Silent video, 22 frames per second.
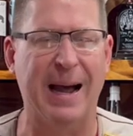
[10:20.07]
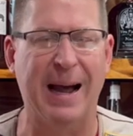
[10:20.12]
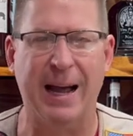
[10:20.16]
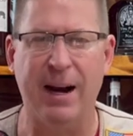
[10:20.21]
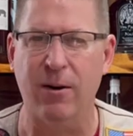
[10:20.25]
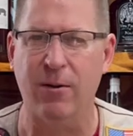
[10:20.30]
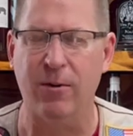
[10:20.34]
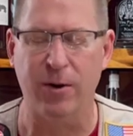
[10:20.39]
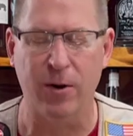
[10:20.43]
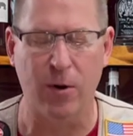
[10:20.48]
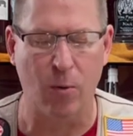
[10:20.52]
I
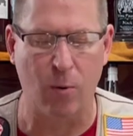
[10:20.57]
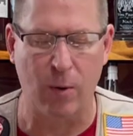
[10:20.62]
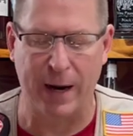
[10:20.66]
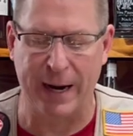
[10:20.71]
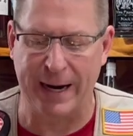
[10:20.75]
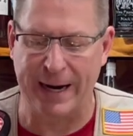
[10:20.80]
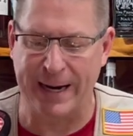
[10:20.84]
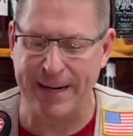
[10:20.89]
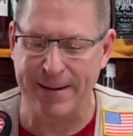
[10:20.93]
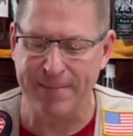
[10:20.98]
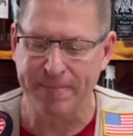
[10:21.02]
don't know
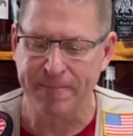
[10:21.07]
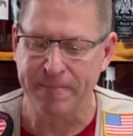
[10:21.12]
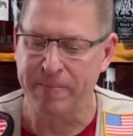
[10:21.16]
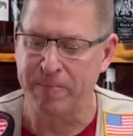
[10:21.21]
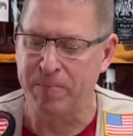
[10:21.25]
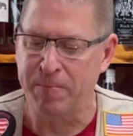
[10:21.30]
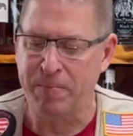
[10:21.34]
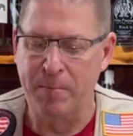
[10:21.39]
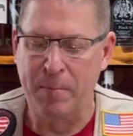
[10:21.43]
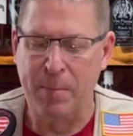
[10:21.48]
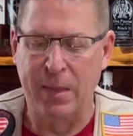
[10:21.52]
why.
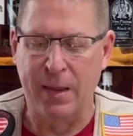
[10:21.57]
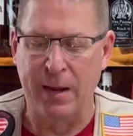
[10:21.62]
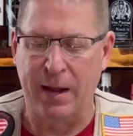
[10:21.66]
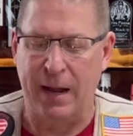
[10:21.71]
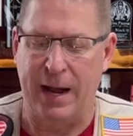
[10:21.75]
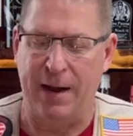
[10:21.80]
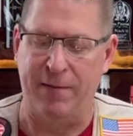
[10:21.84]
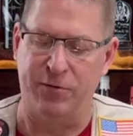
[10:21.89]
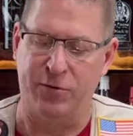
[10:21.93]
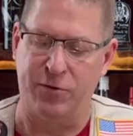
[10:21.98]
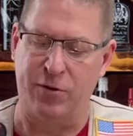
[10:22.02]

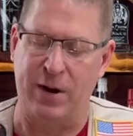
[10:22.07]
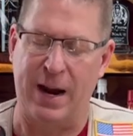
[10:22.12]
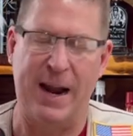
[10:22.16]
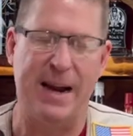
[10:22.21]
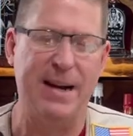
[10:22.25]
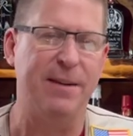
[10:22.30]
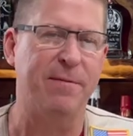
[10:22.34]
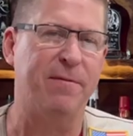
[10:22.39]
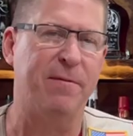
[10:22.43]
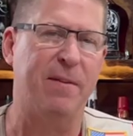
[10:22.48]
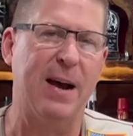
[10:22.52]
I've
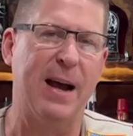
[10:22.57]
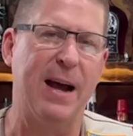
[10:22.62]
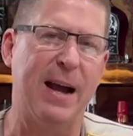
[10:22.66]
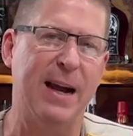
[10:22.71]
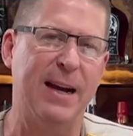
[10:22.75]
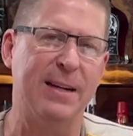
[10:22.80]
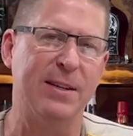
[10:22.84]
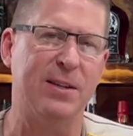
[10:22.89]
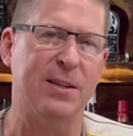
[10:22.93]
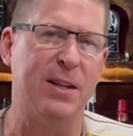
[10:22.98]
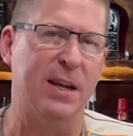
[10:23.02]
tried to
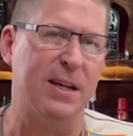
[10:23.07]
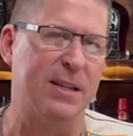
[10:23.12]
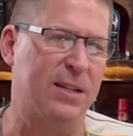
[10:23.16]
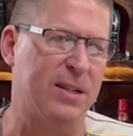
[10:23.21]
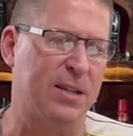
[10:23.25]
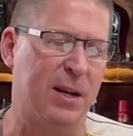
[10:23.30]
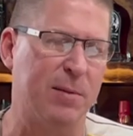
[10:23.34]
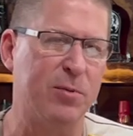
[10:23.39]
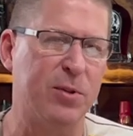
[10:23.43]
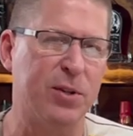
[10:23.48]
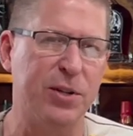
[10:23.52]
find a
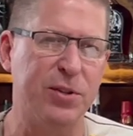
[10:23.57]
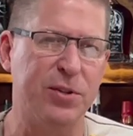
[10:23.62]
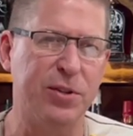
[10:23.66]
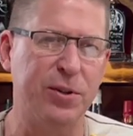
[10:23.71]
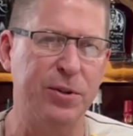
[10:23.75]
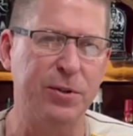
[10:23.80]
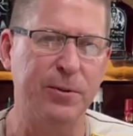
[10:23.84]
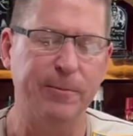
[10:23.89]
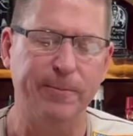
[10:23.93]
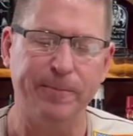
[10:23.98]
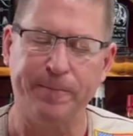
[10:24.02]

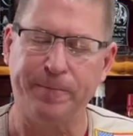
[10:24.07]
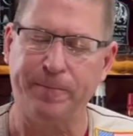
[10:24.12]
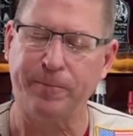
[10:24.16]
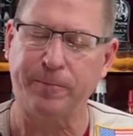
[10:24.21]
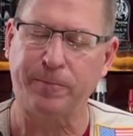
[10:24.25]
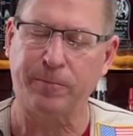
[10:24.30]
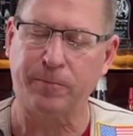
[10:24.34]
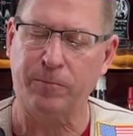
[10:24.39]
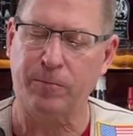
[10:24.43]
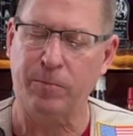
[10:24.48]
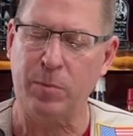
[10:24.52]
substitute
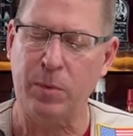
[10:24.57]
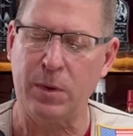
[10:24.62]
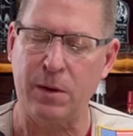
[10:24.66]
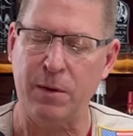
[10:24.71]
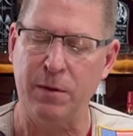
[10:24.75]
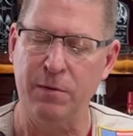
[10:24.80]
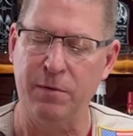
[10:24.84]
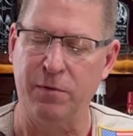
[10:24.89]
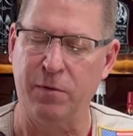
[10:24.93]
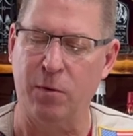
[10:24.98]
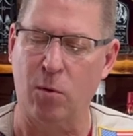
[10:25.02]

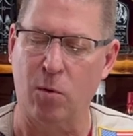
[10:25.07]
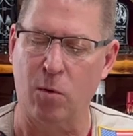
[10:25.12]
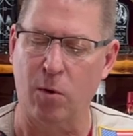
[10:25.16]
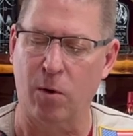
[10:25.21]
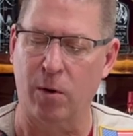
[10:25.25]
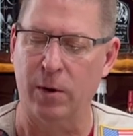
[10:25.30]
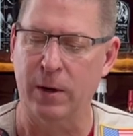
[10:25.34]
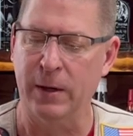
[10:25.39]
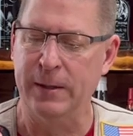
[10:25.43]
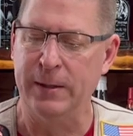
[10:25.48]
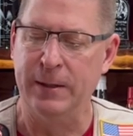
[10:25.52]

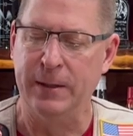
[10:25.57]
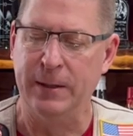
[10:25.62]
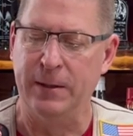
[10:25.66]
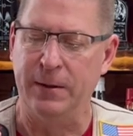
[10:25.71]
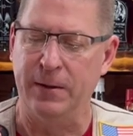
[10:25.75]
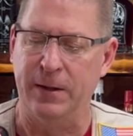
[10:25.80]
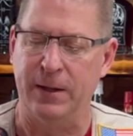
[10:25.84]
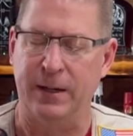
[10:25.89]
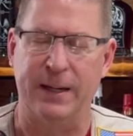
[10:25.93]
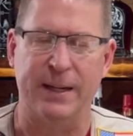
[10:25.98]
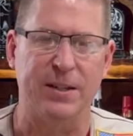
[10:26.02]
for
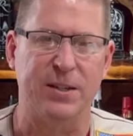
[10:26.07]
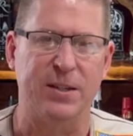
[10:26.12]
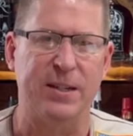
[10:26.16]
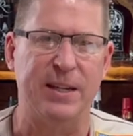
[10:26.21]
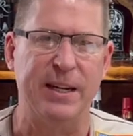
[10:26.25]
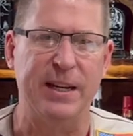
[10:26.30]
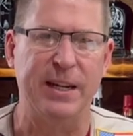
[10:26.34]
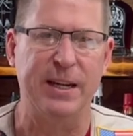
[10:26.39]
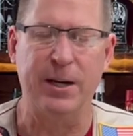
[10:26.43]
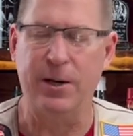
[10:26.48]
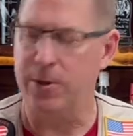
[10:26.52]
the
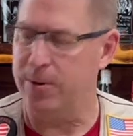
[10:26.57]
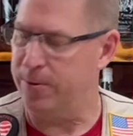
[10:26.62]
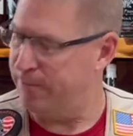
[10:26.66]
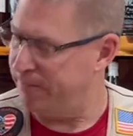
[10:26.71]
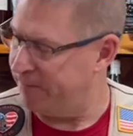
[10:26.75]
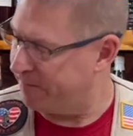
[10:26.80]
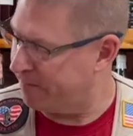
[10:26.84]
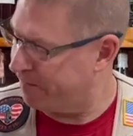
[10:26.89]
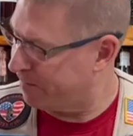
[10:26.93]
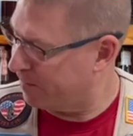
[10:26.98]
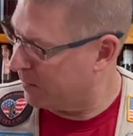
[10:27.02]

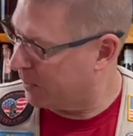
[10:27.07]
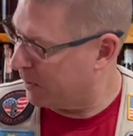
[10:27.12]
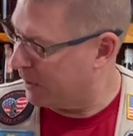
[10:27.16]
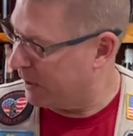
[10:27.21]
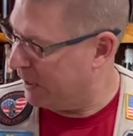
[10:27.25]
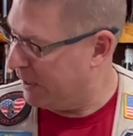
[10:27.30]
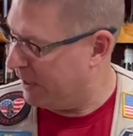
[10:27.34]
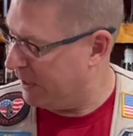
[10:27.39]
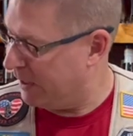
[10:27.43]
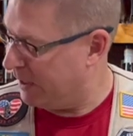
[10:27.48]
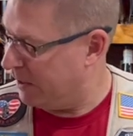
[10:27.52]
Castillo
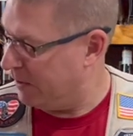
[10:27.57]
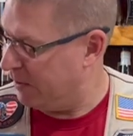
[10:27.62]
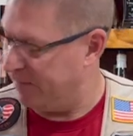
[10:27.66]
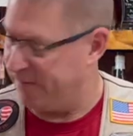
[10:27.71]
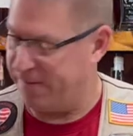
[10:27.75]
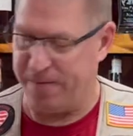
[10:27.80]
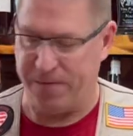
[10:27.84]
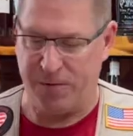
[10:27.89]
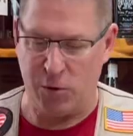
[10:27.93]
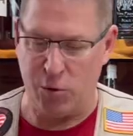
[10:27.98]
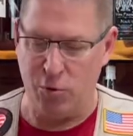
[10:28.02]

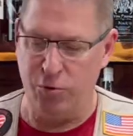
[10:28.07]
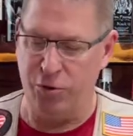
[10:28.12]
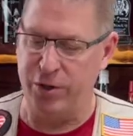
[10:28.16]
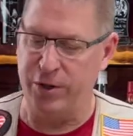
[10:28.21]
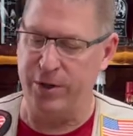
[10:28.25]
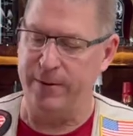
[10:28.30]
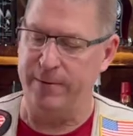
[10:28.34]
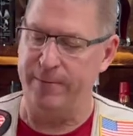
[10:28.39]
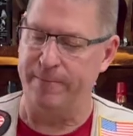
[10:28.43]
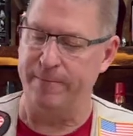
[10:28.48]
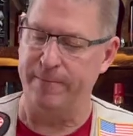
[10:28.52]

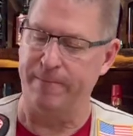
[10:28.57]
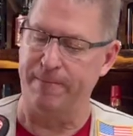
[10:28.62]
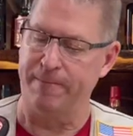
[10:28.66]
Fusion.